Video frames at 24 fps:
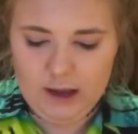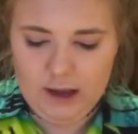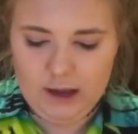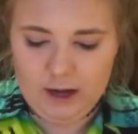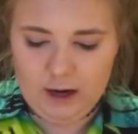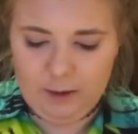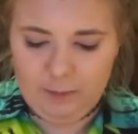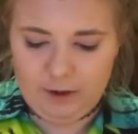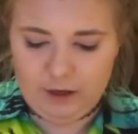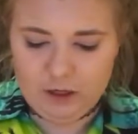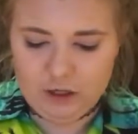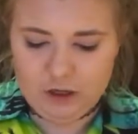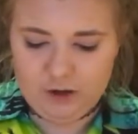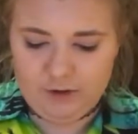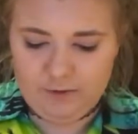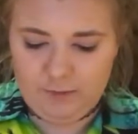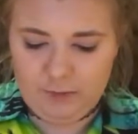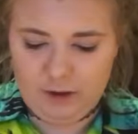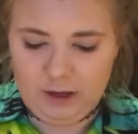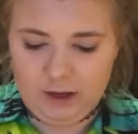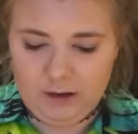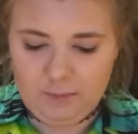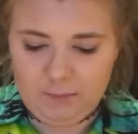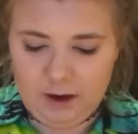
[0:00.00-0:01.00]
and a picture of
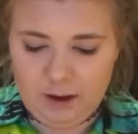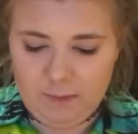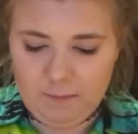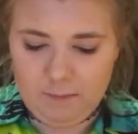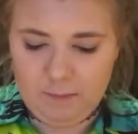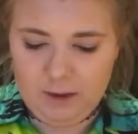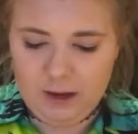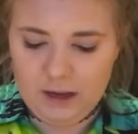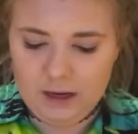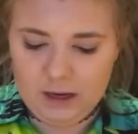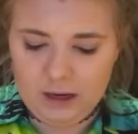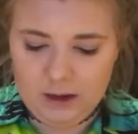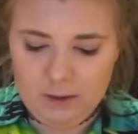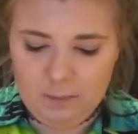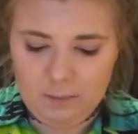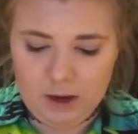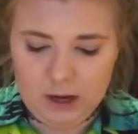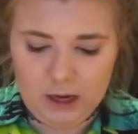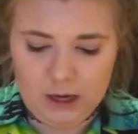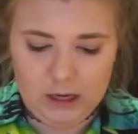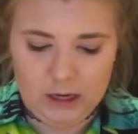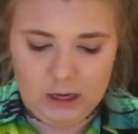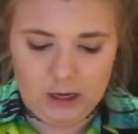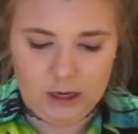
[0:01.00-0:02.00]
me and my media
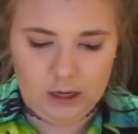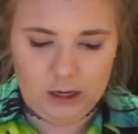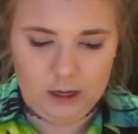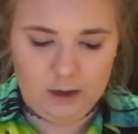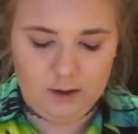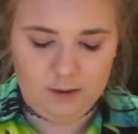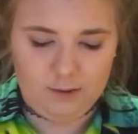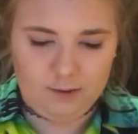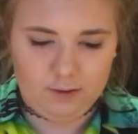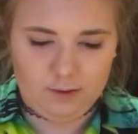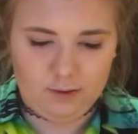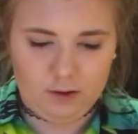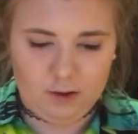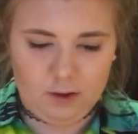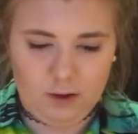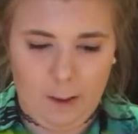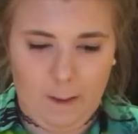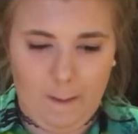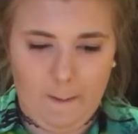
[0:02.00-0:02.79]
buddies.